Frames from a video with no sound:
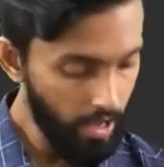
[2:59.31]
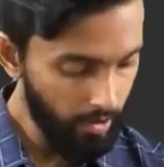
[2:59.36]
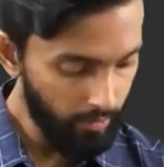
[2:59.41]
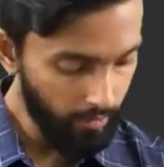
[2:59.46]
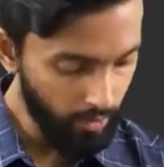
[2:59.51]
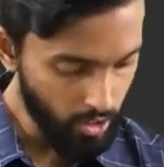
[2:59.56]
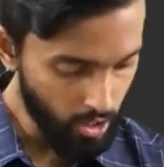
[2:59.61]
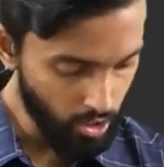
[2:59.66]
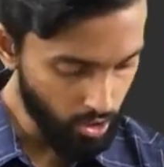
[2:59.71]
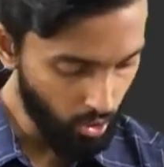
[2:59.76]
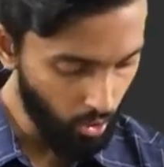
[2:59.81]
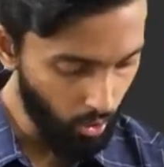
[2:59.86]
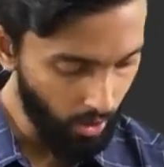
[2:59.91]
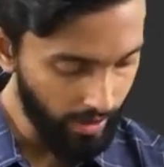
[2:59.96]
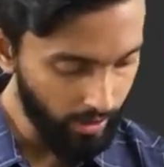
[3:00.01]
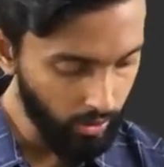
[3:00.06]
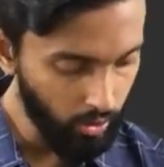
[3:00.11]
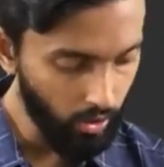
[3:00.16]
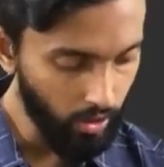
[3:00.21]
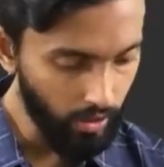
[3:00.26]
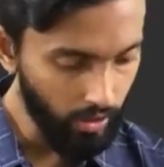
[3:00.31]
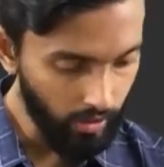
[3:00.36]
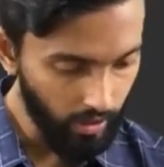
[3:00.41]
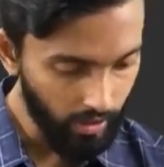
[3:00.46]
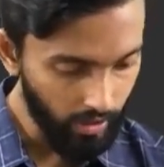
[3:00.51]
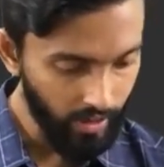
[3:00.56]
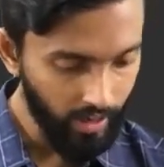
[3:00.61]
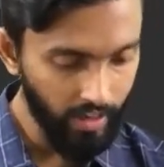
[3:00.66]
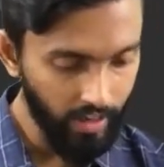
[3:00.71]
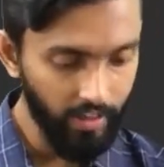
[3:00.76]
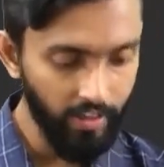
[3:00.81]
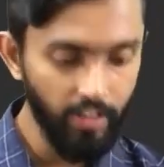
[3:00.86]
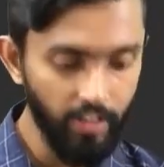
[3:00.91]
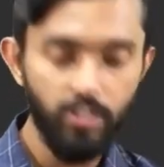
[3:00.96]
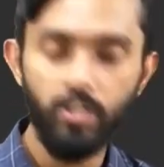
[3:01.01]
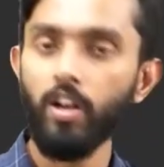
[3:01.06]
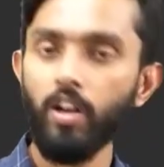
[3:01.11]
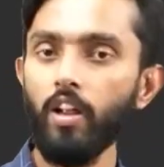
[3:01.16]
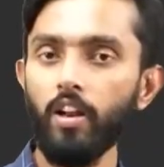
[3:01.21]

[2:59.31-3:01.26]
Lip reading: which is going to return an integer